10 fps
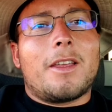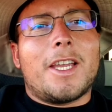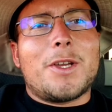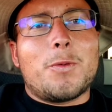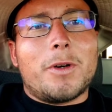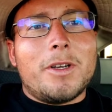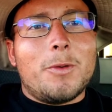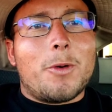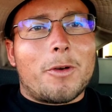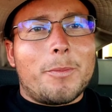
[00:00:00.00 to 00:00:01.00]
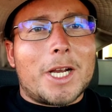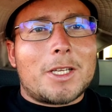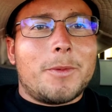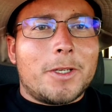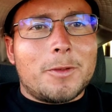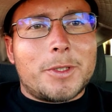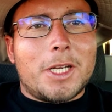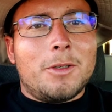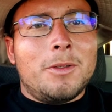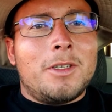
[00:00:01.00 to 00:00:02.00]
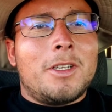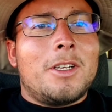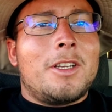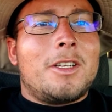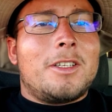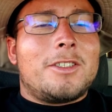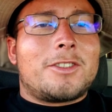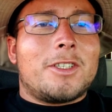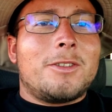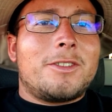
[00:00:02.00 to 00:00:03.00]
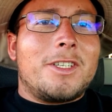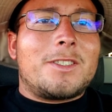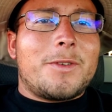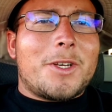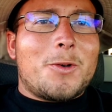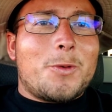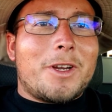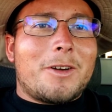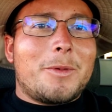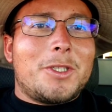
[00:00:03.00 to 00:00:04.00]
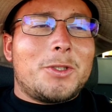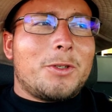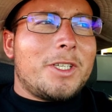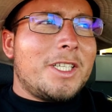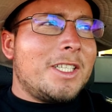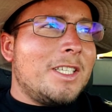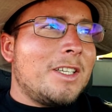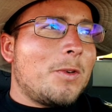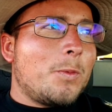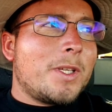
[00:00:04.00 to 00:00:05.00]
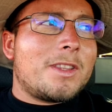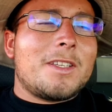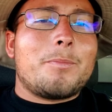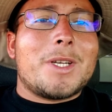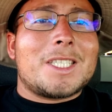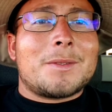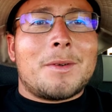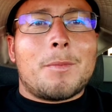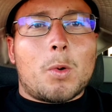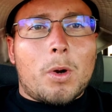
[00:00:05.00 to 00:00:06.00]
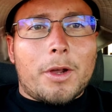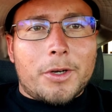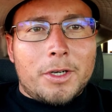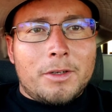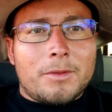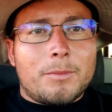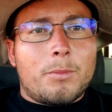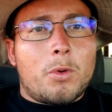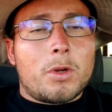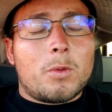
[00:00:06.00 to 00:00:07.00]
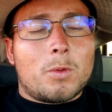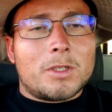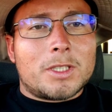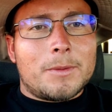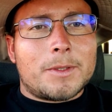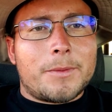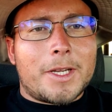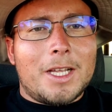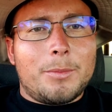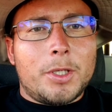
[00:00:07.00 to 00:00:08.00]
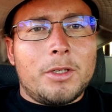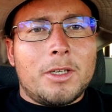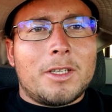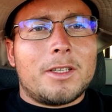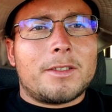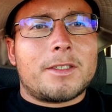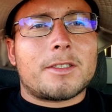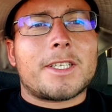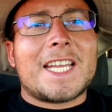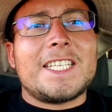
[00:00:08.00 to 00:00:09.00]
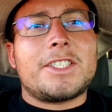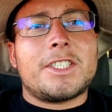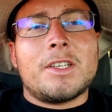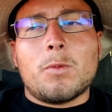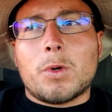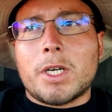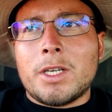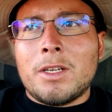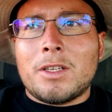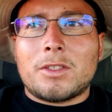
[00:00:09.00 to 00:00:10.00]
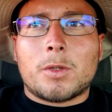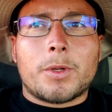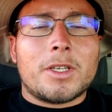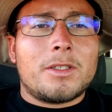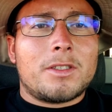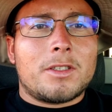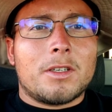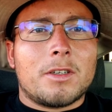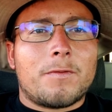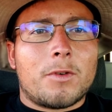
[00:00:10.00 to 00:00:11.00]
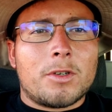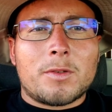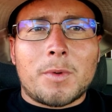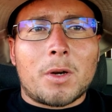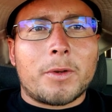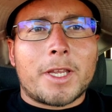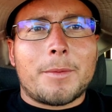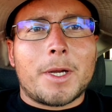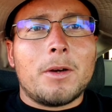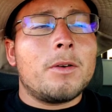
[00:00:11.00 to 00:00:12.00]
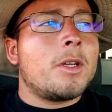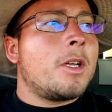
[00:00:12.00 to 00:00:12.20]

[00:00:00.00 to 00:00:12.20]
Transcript: Hey everyone, welcome back to my YouTube channel. So in today's video, we are going to be shooting with the Benjamin Marauder .177 caliber. This is a Gen 1, so it is the first model it came out.